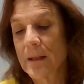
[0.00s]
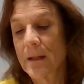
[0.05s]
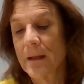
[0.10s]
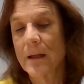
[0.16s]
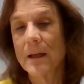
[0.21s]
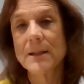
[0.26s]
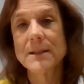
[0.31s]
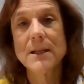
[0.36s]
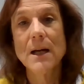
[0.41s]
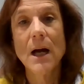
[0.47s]

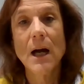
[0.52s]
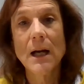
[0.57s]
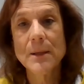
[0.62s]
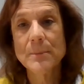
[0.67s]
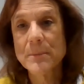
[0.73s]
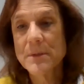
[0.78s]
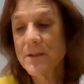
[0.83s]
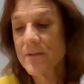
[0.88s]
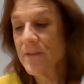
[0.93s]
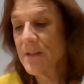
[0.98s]
At
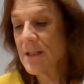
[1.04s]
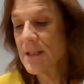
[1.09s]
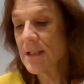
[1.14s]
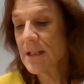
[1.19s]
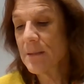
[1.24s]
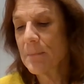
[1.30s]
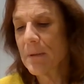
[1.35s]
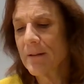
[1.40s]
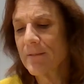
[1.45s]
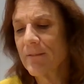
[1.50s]
times visited
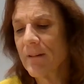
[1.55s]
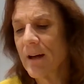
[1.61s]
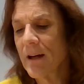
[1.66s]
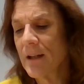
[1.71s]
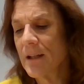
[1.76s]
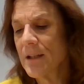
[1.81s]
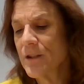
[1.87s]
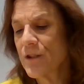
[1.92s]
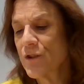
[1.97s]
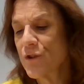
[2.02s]
by
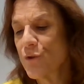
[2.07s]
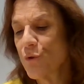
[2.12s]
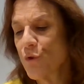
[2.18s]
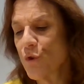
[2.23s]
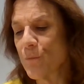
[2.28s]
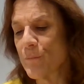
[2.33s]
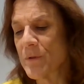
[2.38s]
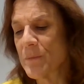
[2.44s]
violent storms,